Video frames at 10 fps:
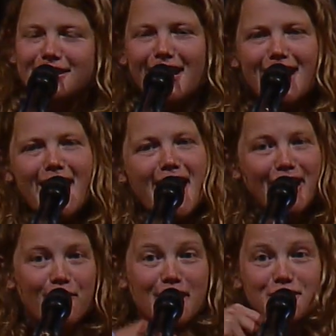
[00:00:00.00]
the
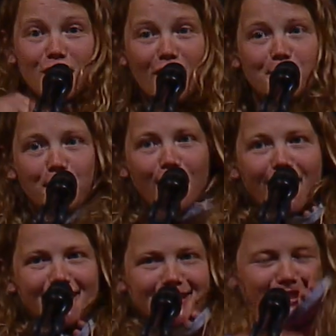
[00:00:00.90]
language of
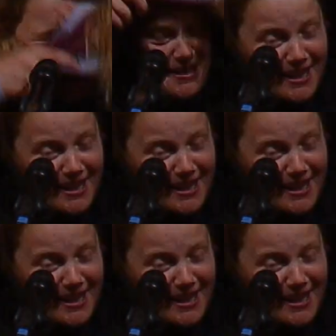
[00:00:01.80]
blood,